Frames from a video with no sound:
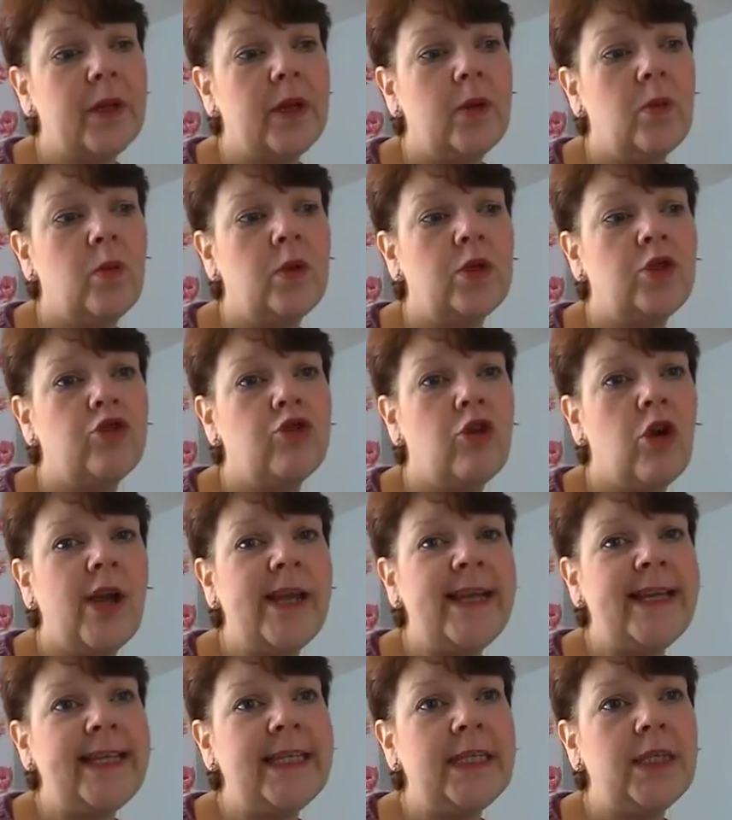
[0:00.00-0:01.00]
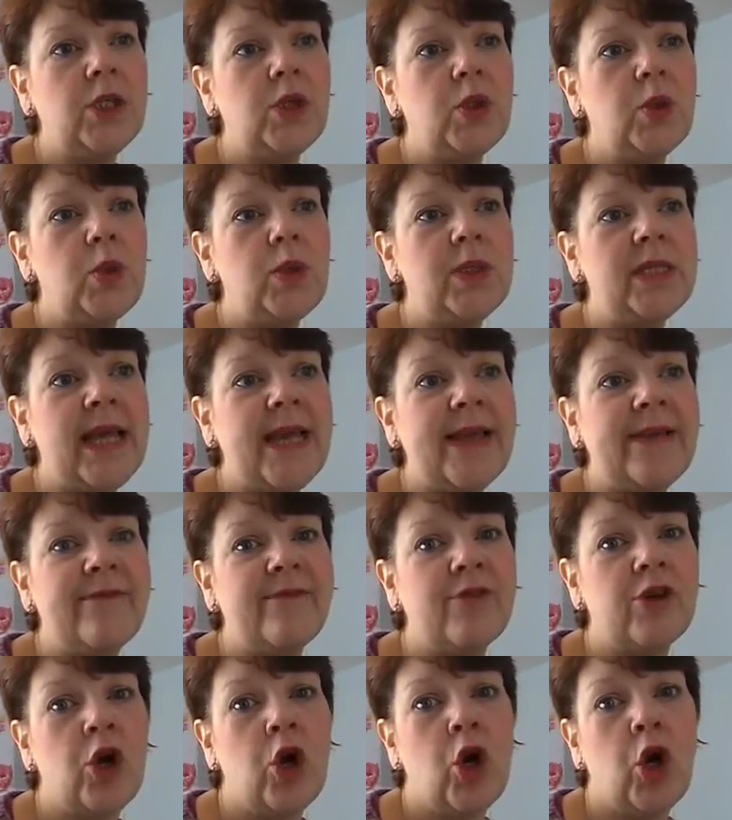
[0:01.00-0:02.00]
We're trying to save
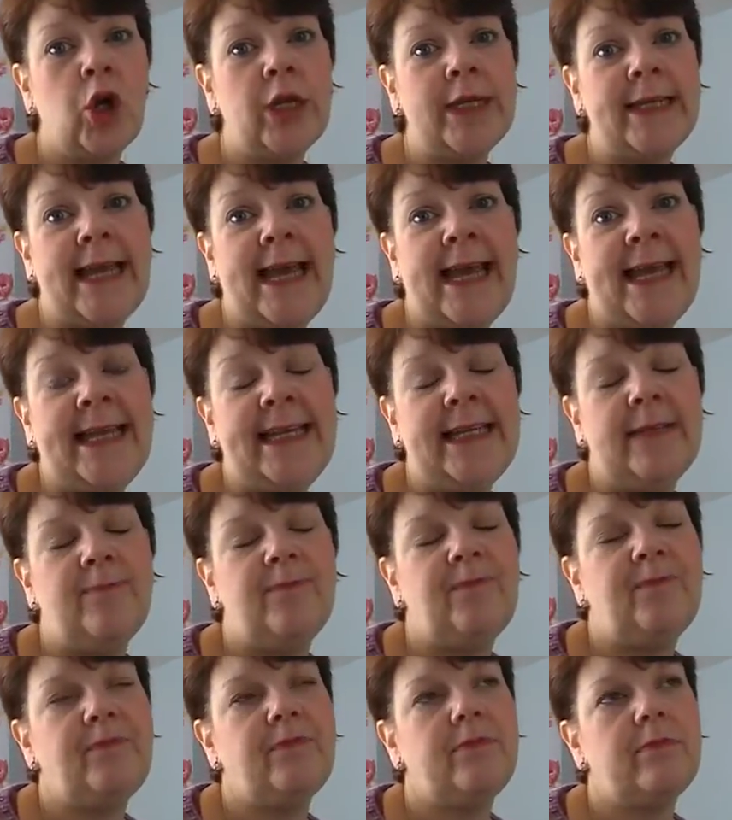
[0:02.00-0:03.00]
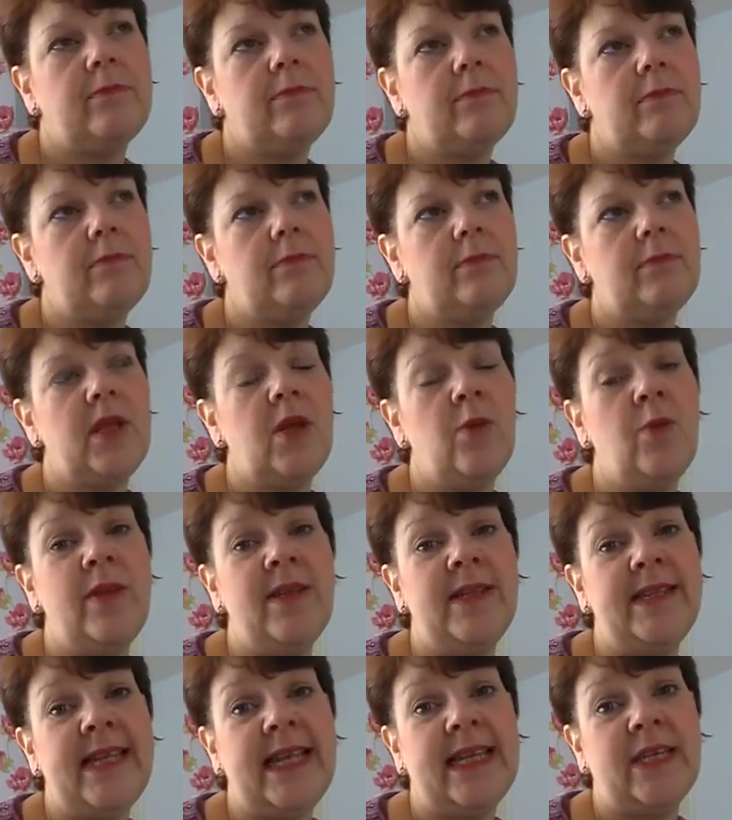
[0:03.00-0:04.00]
for a holiday with
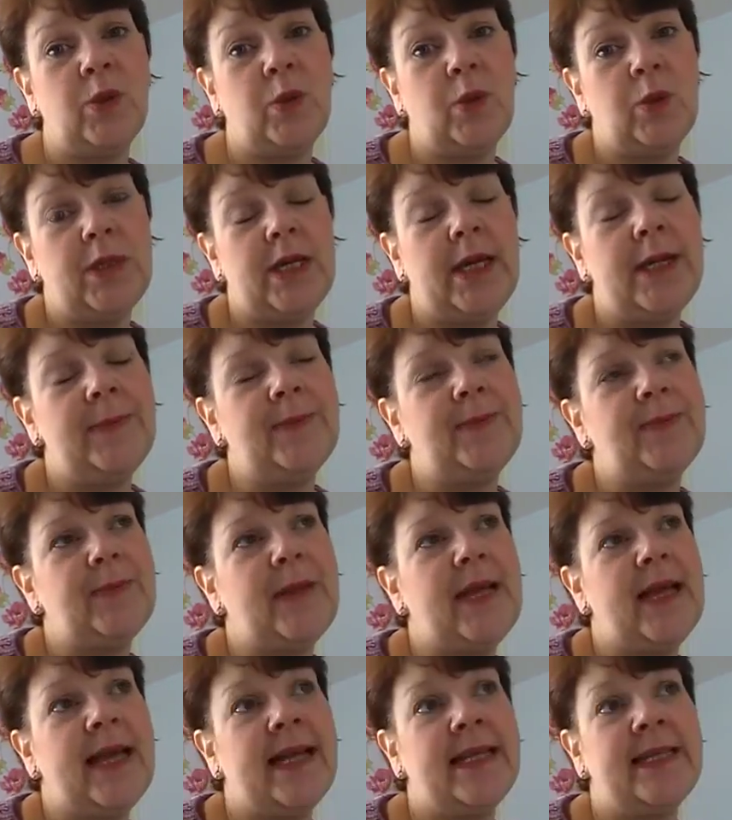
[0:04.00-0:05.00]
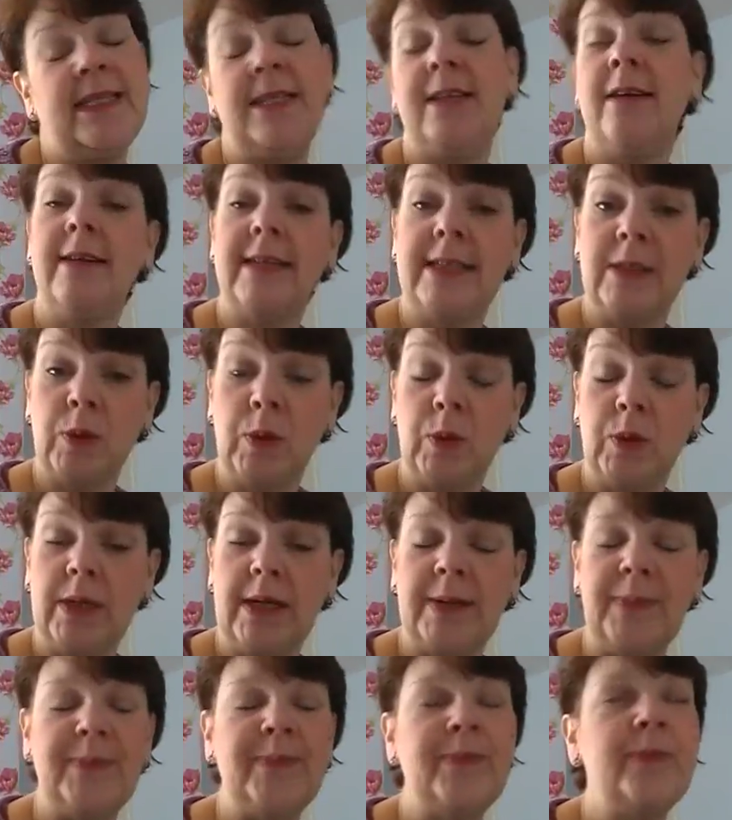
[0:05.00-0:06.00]
said daughter and youngest
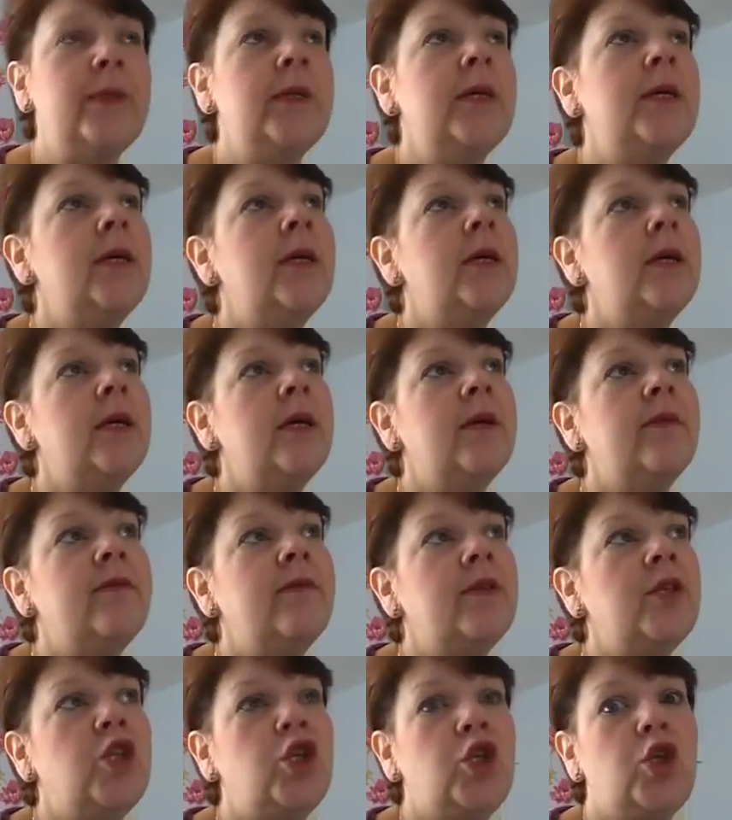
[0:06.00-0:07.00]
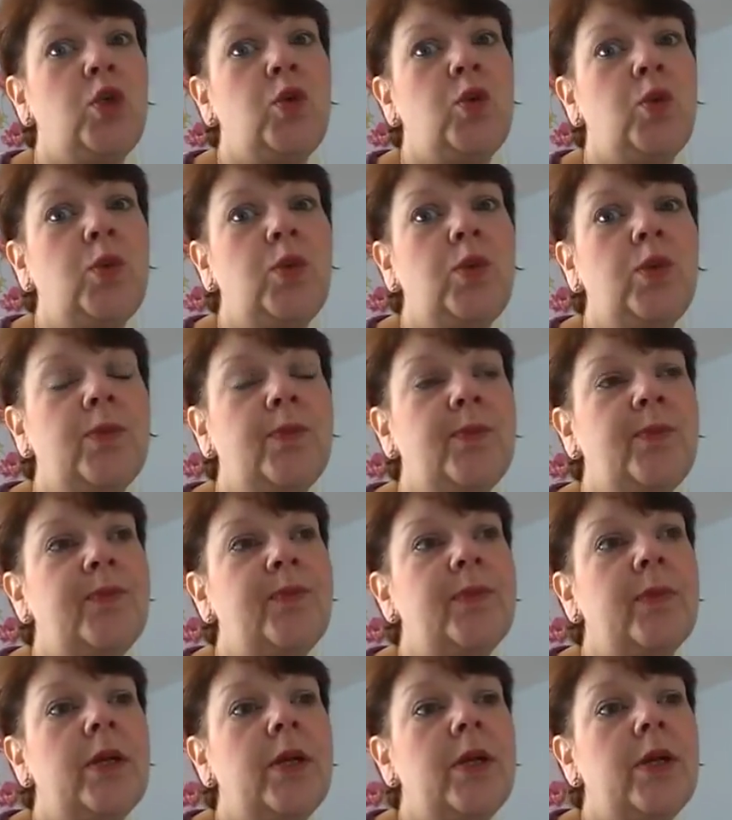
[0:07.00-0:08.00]
daughter for June.
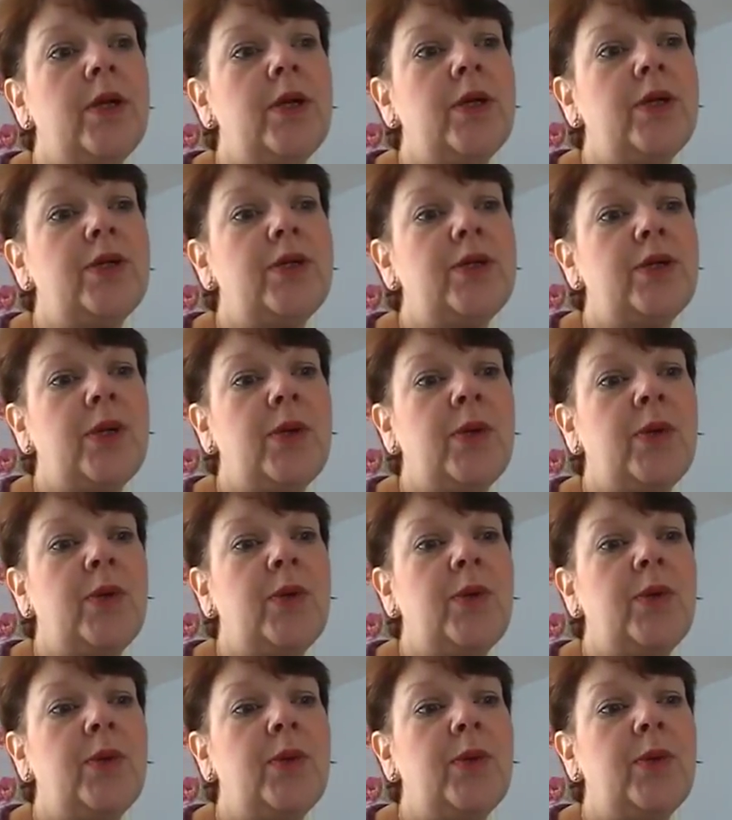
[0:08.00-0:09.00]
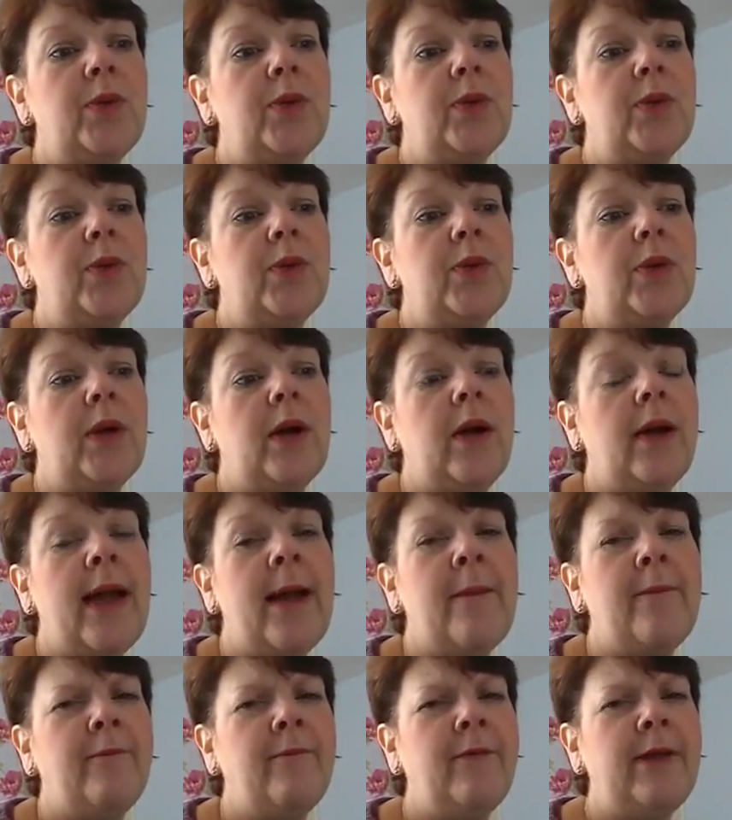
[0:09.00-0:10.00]
So I
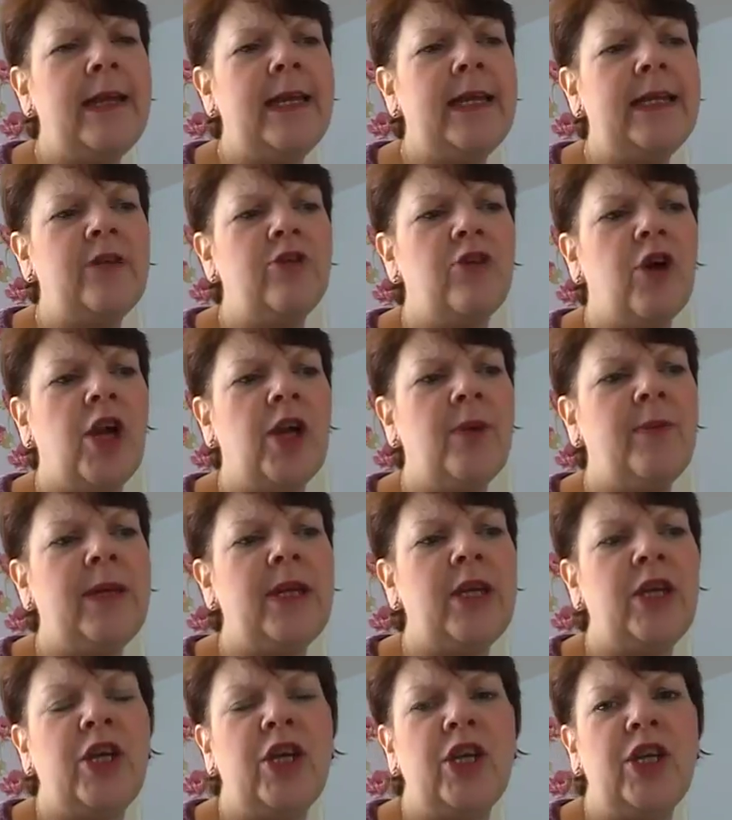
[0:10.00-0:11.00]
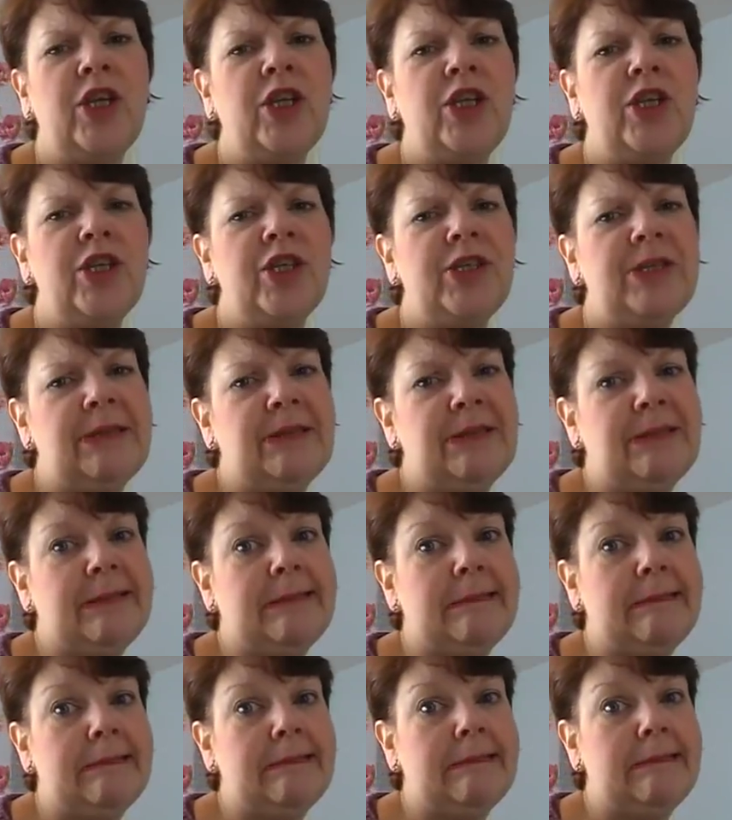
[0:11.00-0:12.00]
am really trying to be good
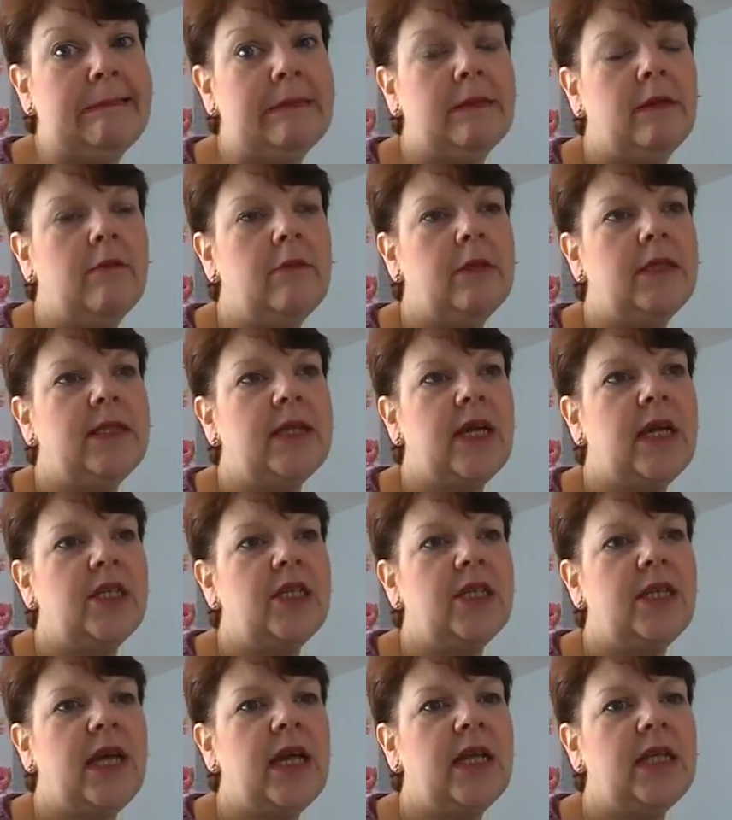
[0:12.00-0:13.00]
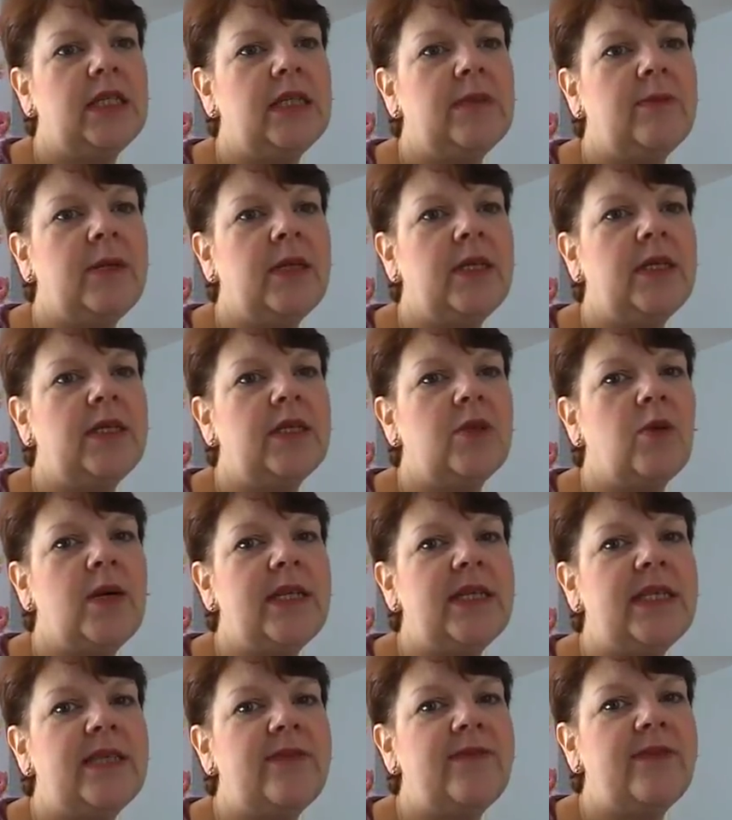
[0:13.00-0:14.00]
with stash enhancement. It's
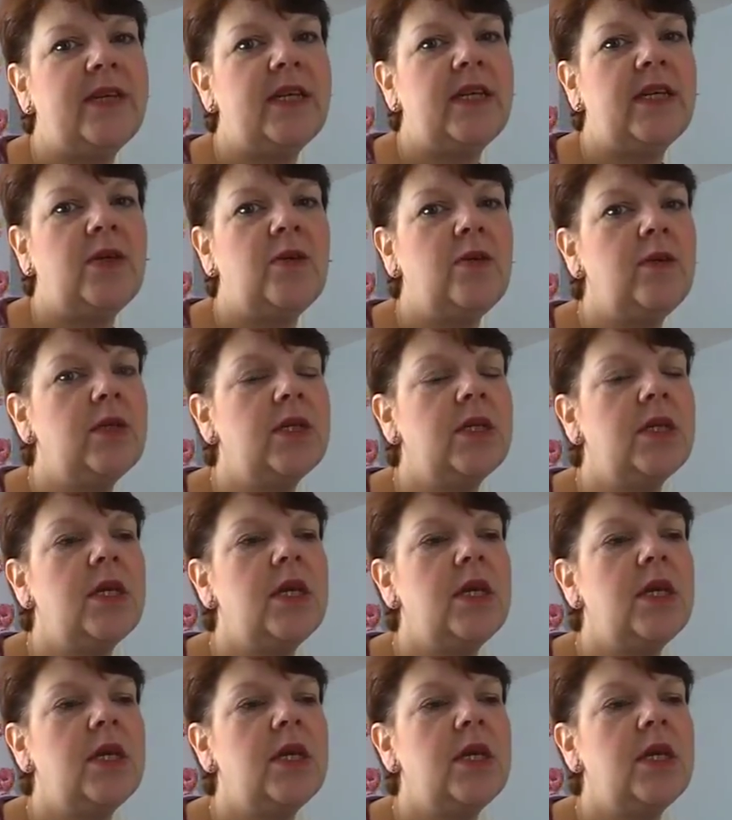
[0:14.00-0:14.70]
quite difficult,